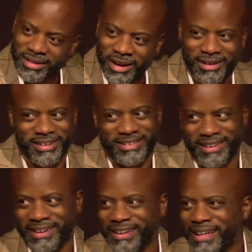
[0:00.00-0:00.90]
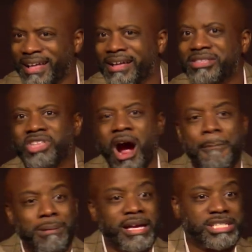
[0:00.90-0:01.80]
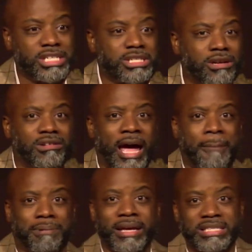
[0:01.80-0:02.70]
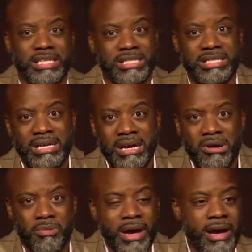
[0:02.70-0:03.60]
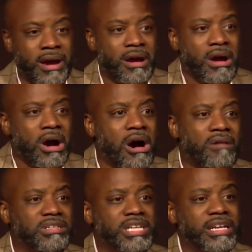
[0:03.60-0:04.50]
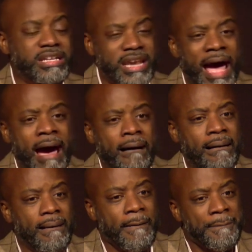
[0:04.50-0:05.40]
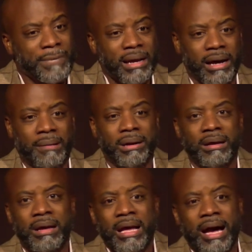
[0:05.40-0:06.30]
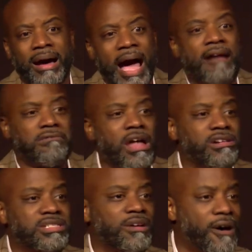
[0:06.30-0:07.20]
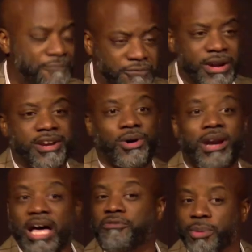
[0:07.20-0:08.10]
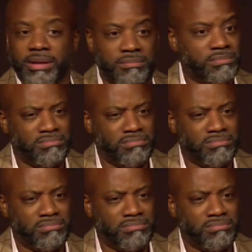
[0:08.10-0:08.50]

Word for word: Y'all, good God. Dark places look like places where all of a sudden now uh, I, have lost a, a friend or loved one.